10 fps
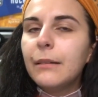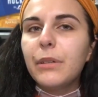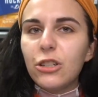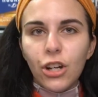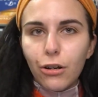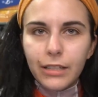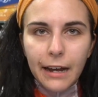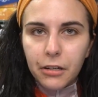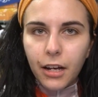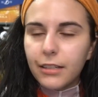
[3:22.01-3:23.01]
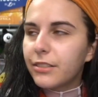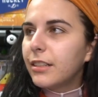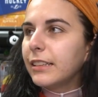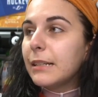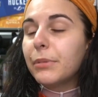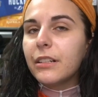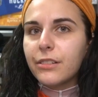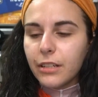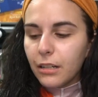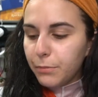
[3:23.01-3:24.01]
Being choked out constantly, but it's
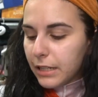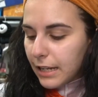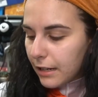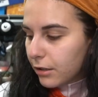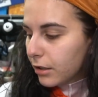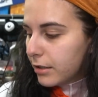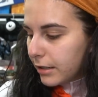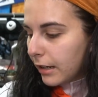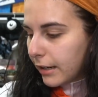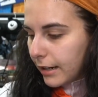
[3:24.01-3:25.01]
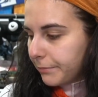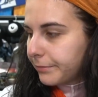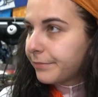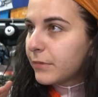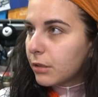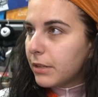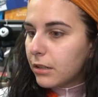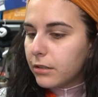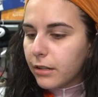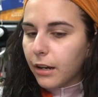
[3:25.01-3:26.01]
gonna be a good time. It's gonna be a
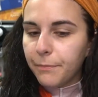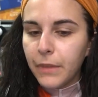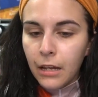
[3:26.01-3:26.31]
good time.